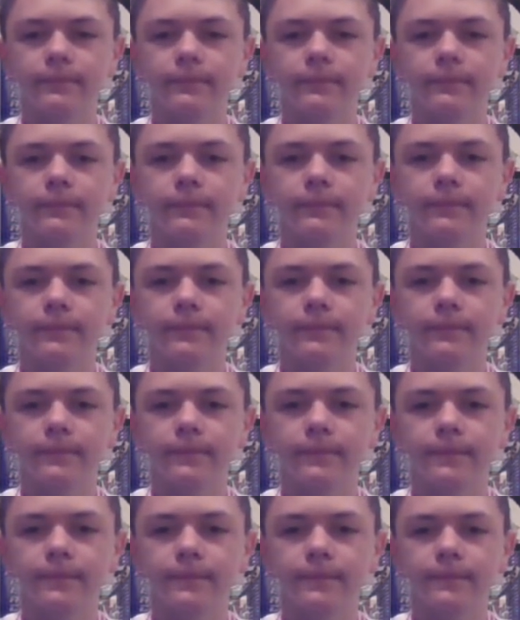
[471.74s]

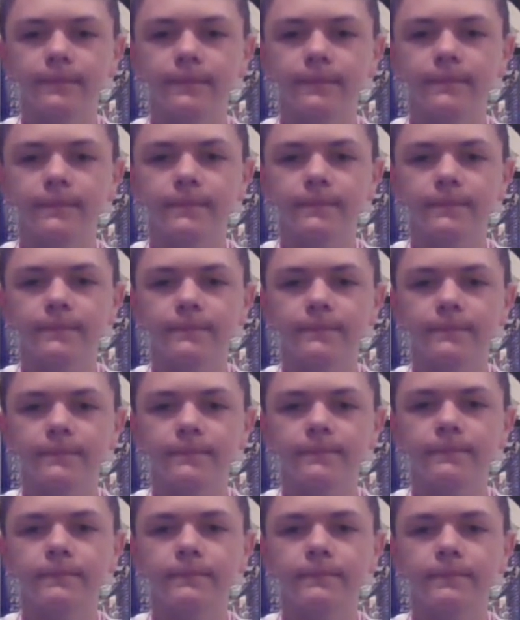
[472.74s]

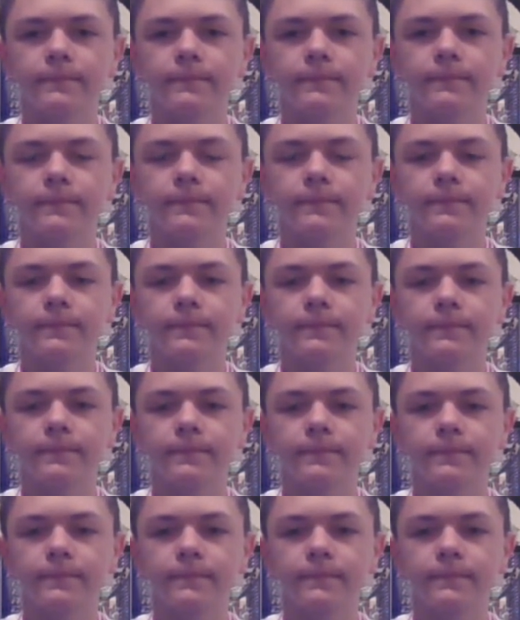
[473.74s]

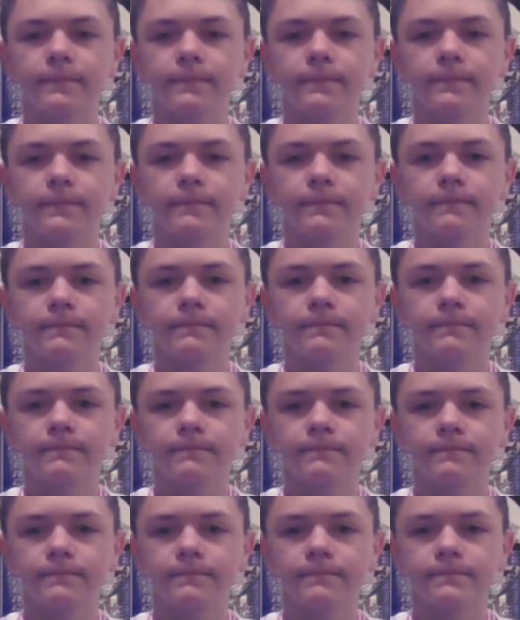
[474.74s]

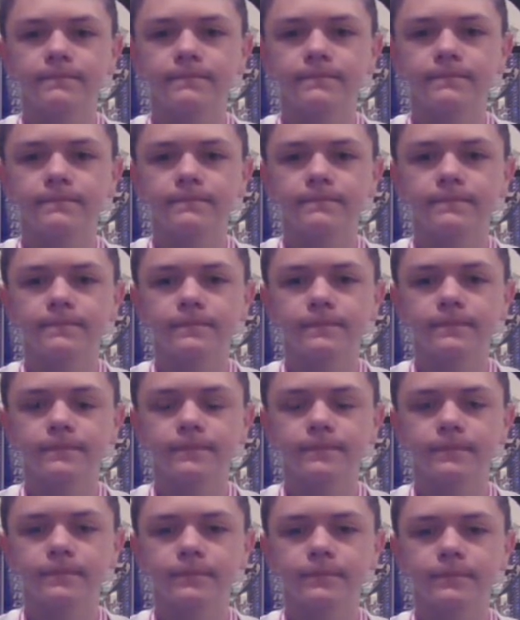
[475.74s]

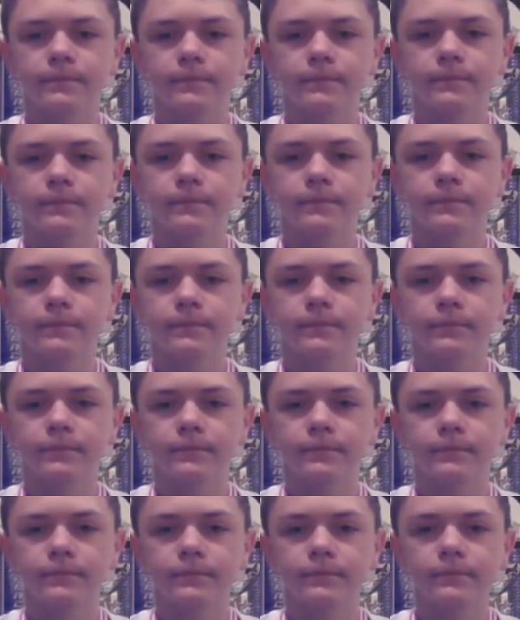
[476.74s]

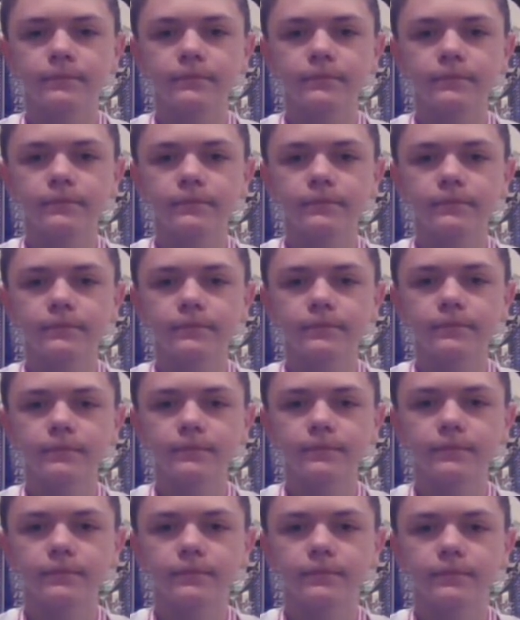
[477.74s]

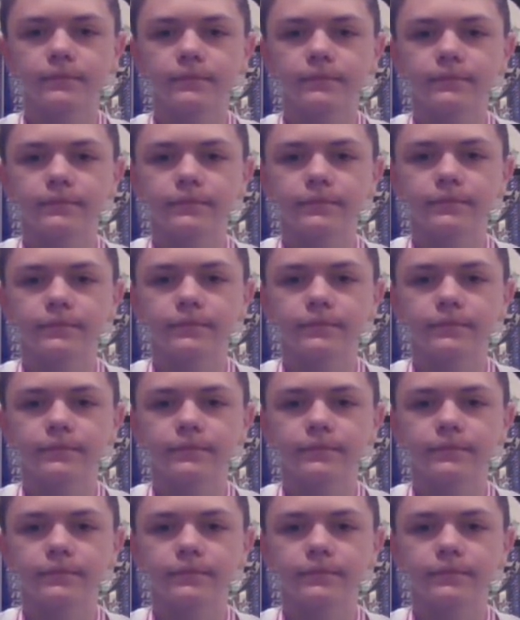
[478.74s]
This person isn't speaking.